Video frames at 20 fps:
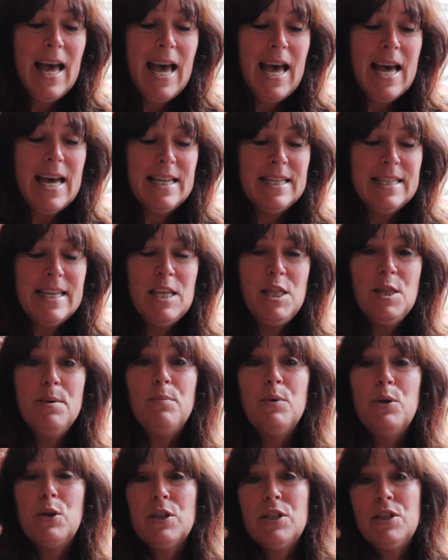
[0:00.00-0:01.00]
And in the
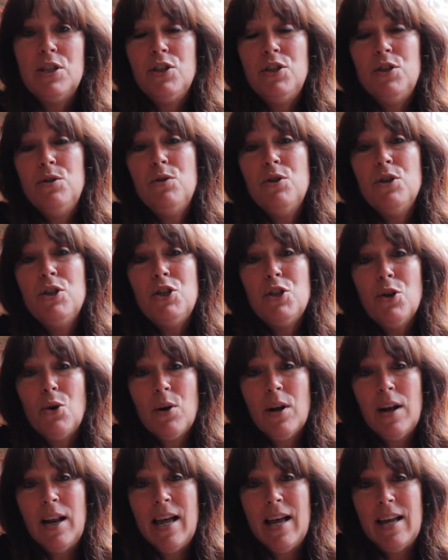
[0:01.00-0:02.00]
books the Do Good
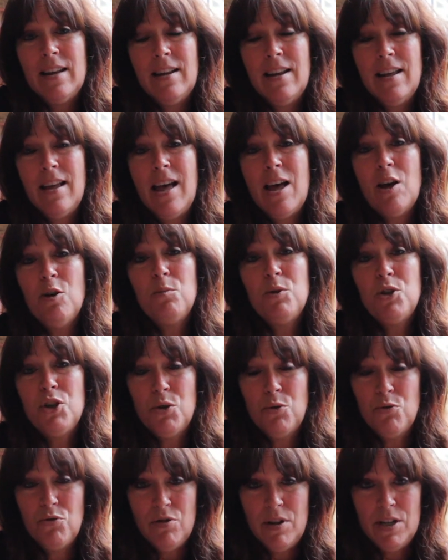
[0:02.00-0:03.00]
Dog Clan help
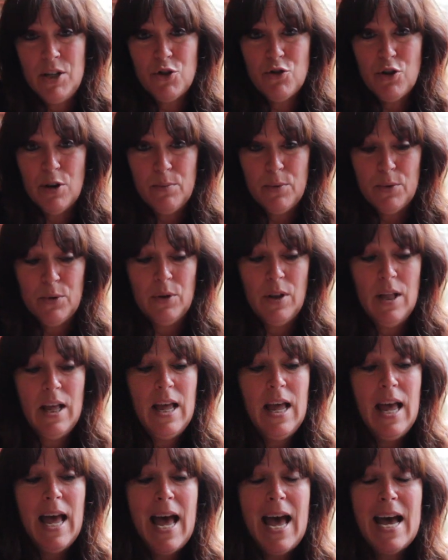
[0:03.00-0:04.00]
children in trouble
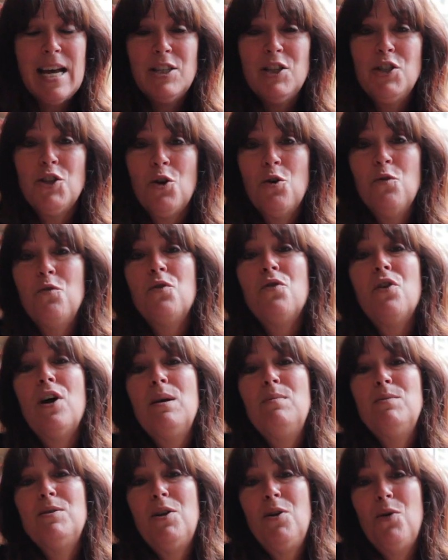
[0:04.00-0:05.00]
and solve
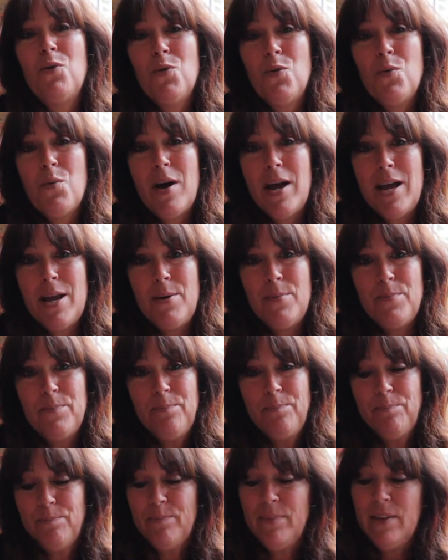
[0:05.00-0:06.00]
crimes along the way.
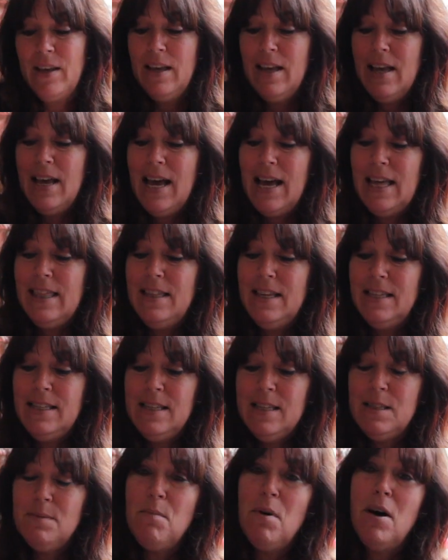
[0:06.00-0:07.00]
And this
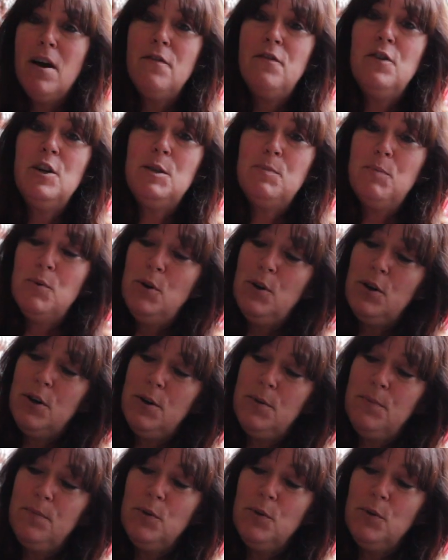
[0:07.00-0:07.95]
is my first book